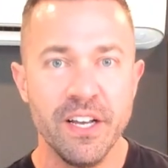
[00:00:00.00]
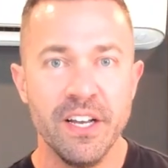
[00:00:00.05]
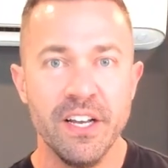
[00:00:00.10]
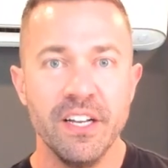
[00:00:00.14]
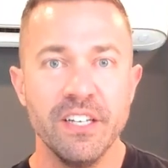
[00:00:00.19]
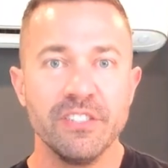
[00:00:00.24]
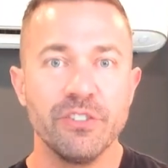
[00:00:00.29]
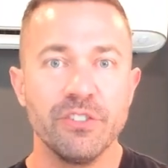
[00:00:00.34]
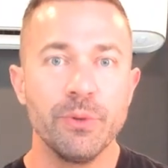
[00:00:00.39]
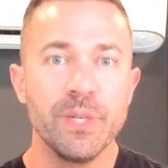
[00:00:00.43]

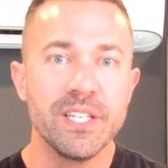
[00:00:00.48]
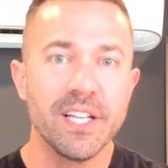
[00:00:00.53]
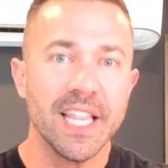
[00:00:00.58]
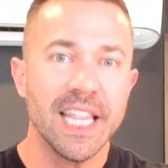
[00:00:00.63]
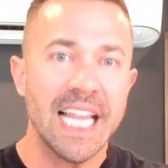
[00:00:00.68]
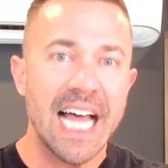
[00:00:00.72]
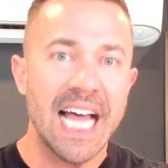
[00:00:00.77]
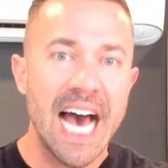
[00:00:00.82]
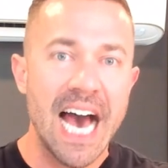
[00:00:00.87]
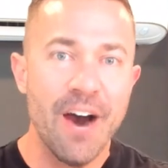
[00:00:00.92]
So he's
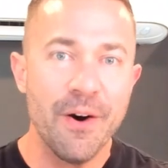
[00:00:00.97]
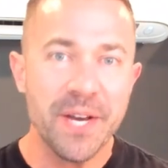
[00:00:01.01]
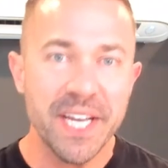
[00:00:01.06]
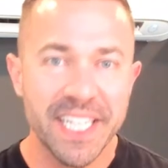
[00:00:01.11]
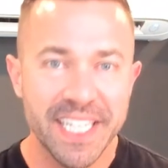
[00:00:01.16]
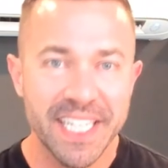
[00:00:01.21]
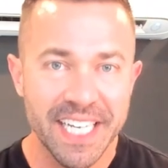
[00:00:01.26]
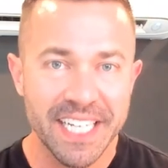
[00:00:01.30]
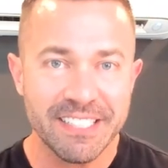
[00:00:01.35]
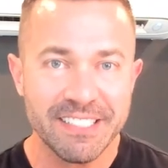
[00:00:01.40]
allowing
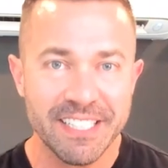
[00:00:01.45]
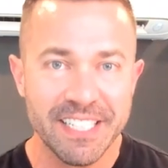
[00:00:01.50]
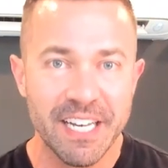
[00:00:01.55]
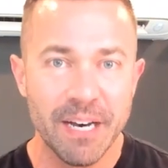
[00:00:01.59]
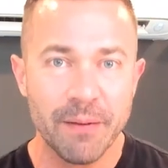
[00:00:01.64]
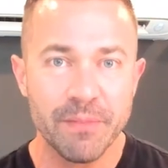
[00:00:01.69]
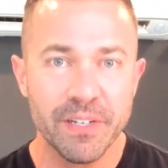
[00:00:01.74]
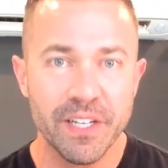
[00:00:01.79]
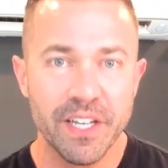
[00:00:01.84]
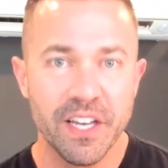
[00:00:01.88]
things to
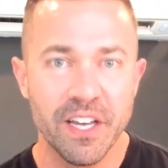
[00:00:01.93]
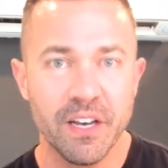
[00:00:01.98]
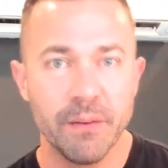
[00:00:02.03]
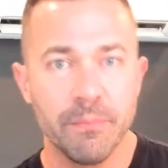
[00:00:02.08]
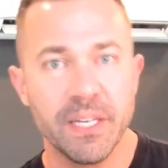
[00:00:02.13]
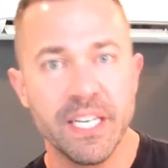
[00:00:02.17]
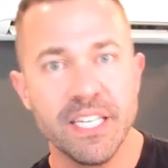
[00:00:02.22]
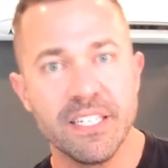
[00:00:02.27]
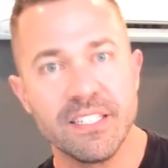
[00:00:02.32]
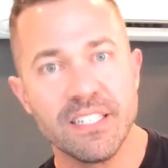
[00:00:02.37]
come to him.
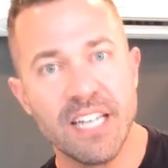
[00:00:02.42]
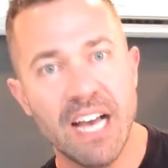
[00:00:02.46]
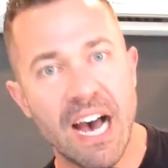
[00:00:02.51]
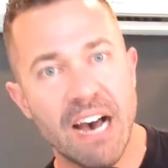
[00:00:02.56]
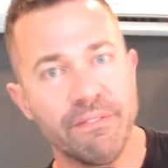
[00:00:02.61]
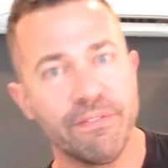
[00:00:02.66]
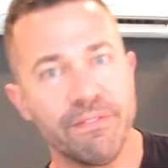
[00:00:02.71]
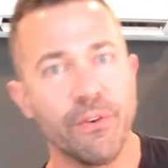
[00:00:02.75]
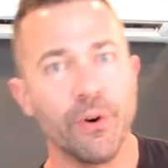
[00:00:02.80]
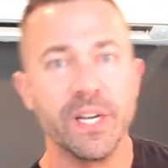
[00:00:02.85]
He's
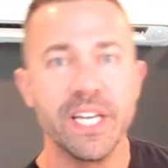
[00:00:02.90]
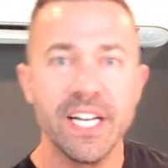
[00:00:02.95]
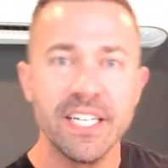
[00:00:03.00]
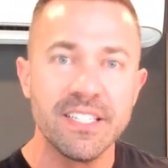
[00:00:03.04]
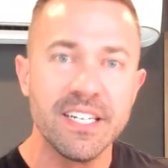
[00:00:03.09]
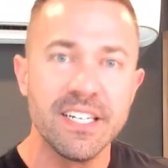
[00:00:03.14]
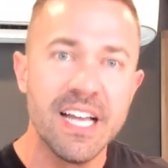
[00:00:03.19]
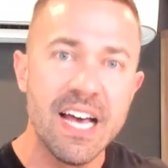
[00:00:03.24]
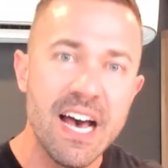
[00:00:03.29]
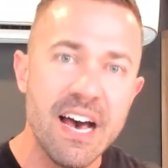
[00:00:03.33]
not for he doesn't
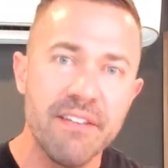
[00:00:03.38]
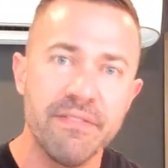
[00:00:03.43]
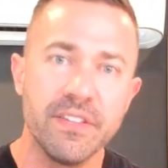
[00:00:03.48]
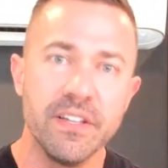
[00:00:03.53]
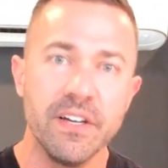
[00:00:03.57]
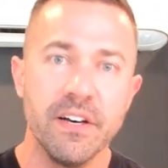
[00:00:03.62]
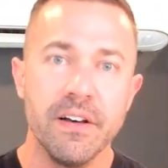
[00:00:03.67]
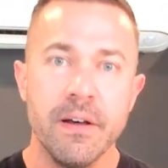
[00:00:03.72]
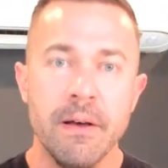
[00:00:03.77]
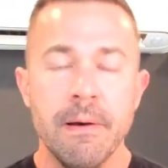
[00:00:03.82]
have
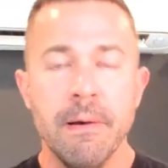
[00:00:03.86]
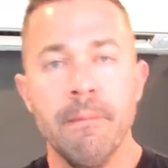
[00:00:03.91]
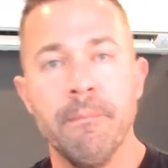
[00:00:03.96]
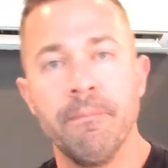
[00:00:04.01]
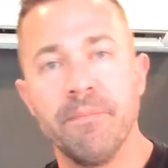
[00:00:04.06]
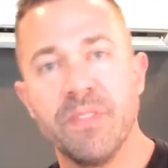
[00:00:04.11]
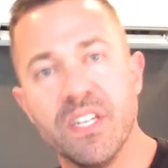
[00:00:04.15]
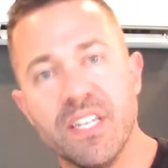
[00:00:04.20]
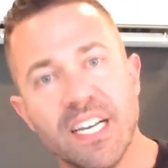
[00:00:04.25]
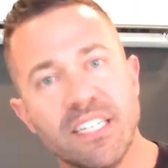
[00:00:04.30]
the
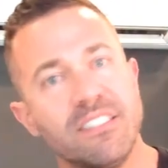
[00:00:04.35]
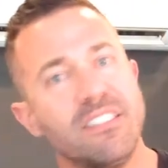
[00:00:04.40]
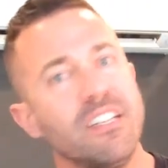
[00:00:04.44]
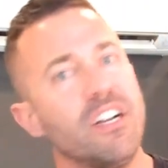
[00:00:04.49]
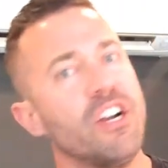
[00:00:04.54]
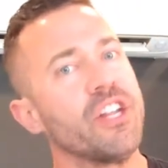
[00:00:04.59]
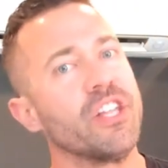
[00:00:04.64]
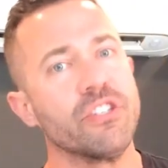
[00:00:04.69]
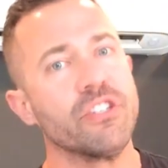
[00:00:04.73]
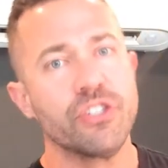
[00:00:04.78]
the dexterity
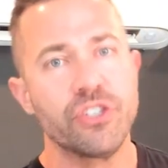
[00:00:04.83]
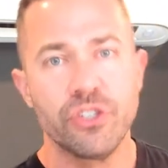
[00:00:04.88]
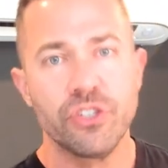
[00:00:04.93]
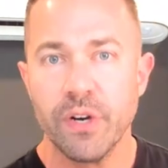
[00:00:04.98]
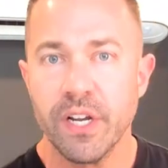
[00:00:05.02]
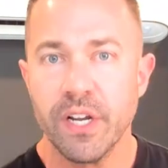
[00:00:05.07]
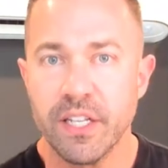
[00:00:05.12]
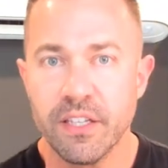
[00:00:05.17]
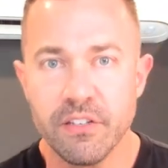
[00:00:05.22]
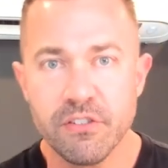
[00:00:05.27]
and the
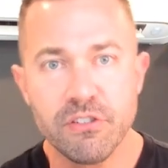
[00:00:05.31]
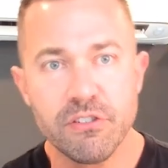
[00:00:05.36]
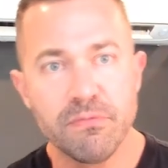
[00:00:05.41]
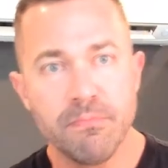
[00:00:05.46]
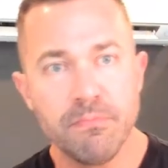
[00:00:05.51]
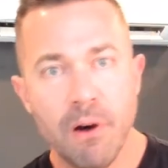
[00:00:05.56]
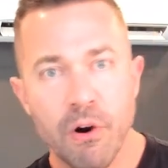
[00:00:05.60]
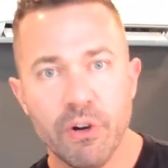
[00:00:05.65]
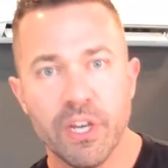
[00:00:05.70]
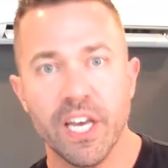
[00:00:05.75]
strength to
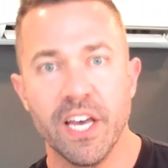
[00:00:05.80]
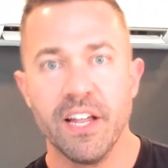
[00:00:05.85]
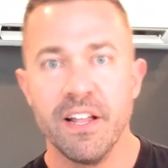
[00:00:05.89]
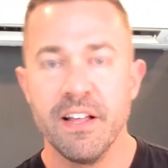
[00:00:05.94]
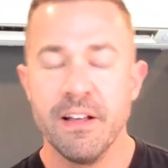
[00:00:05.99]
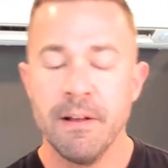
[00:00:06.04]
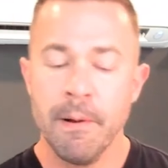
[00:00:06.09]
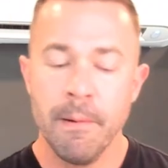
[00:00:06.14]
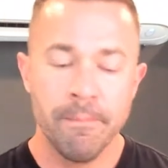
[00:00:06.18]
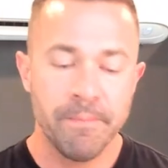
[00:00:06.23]
smoke it
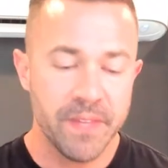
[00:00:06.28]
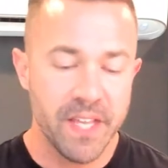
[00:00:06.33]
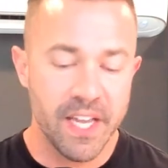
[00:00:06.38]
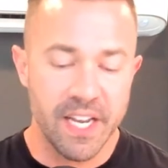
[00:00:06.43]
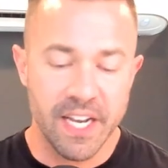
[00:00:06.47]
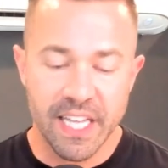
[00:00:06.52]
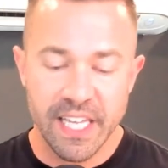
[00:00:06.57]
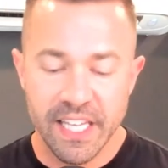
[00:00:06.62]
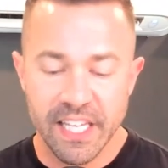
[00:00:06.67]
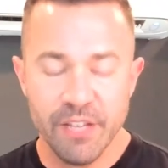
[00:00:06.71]
and
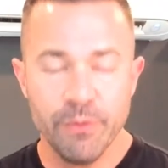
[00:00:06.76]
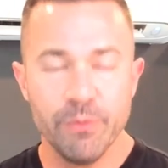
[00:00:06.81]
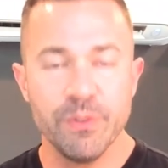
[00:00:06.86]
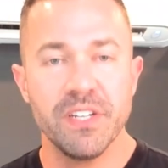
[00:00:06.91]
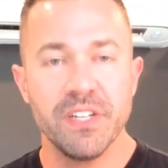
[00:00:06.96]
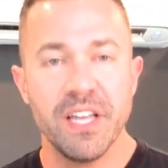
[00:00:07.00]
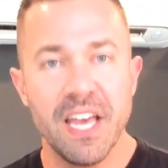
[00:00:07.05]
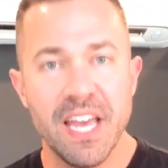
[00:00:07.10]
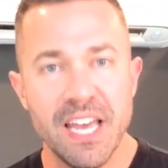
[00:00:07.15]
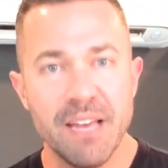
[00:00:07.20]
he was
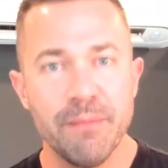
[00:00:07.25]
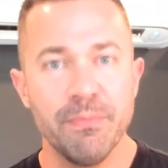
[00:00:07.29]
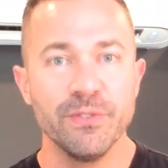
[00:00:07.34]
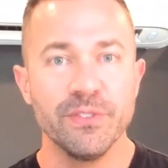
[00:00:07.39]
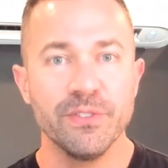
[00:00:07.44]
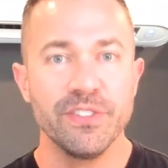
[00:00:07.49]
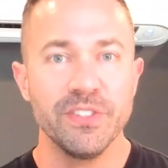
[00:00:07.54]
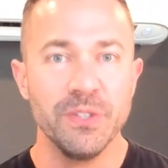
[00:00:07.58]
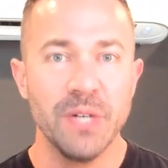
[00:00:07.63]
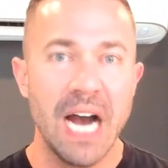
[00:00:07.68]
able
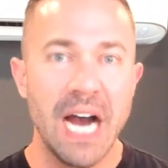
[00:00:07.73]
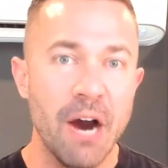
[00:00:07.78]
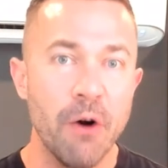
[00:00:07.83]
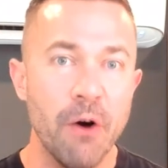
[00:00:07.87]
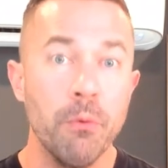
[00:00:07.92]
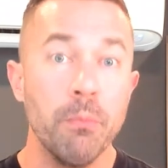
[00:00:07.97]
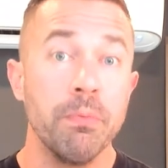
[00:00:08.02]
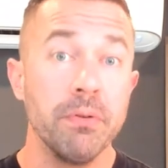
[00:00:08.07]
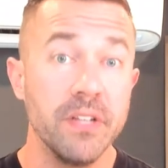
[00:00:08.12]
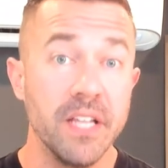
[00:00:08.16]
to
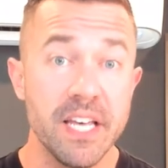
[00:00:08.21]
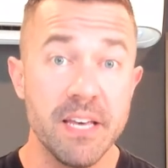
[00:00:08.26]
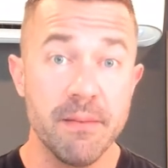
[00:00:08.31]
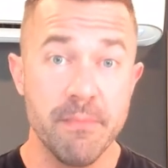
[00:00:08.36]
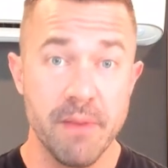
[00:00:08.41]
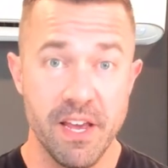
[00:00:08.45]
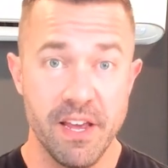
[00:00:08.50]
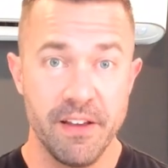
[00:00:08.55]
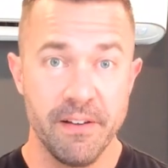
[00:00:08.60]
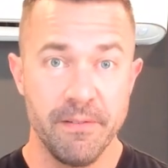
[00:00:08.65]
outplay
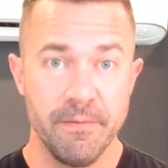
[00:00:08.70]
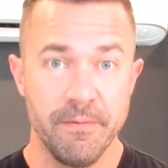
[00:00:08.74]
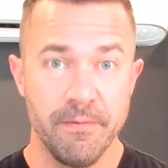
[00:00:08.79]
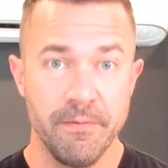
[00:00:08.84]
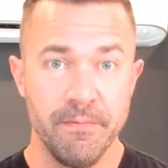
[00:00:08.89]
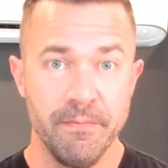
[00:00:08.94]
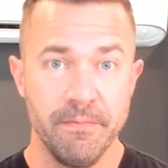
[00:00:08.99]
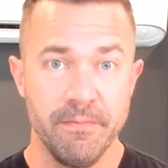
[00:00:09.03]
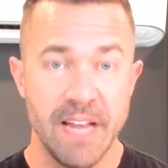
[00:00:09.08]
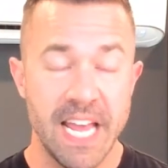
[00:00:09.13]
me
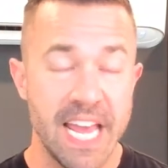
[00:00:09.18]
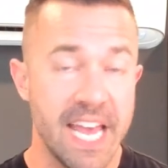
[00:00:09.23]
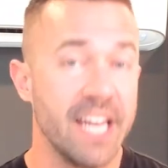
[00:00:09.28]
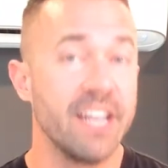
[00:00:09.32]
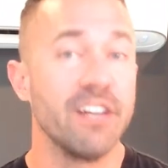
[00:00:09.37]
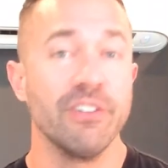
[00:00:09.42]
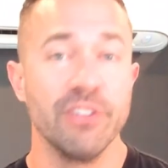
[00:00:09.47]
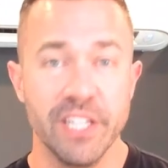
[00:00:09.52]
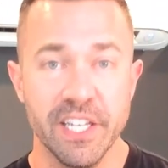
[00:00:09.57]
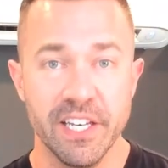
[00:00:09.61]

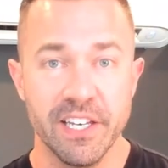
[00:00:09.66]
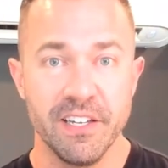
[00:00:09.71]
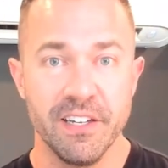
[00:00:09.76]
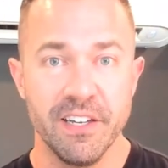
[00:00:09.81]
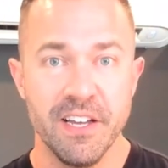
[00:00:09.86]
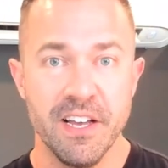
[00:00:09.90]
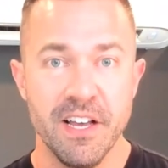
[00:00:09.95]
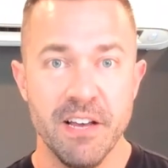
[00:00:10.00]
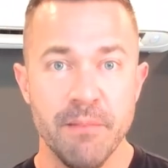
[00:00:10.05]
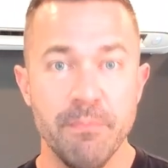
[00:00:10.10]
handily
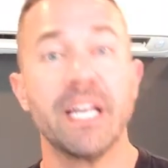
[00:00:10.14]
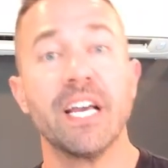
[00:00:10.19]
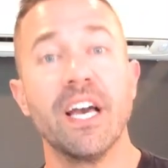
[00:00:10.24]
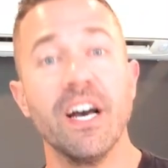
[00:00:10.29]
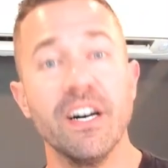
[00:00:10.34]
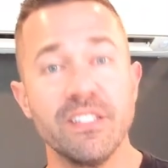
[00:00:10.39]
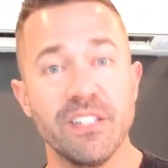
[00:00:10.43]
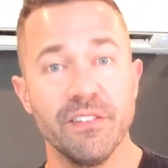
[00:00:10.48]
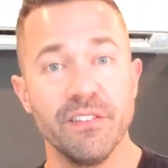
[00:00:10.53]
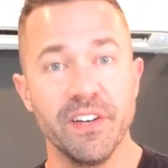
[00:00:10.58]

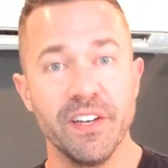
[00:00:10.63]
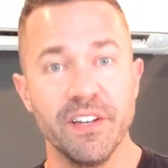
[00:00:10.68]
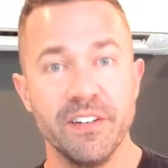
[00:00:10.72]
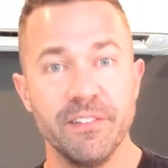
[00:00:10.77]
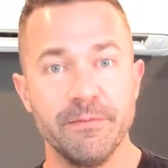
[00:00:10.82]
because of it.